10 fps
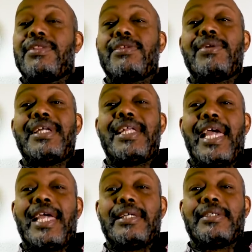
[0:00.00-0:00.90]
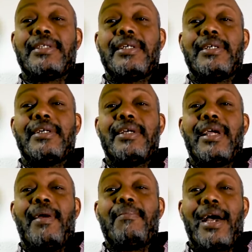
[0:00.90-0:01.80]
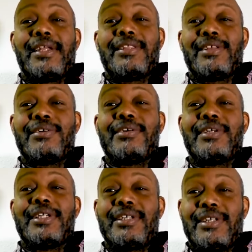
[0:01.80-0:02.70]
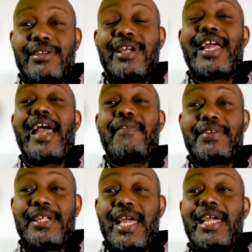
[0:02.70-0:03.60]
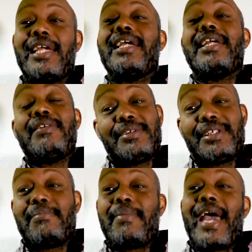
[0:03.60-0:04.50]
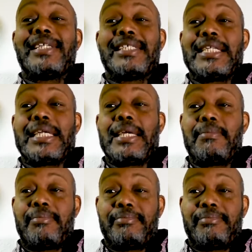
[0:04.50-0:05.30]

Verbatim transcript: 3 days, and by the third half a day, he was in the back sleep.